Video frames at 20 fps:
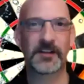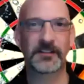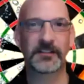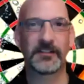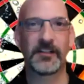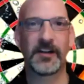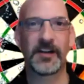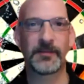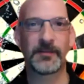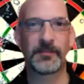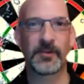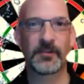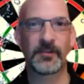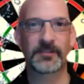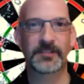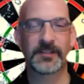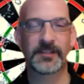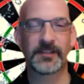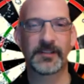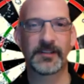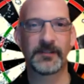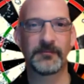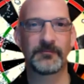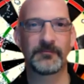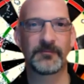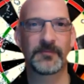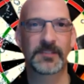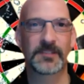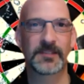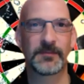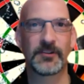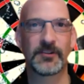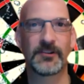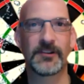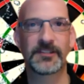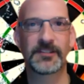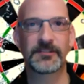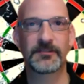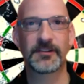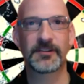a lot about some of your
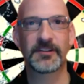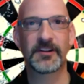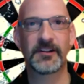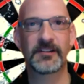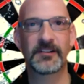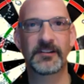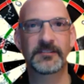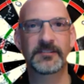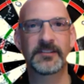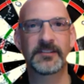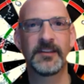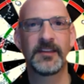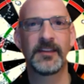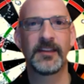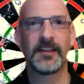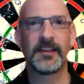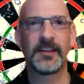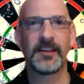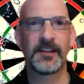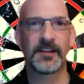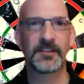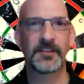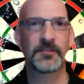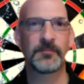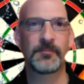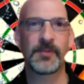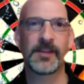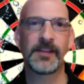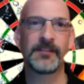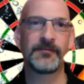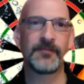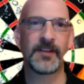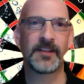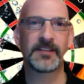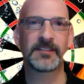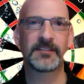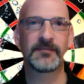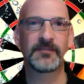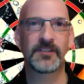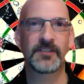history of darts. Is any other big
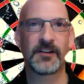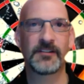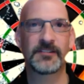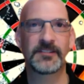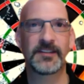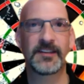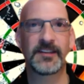events of darts, any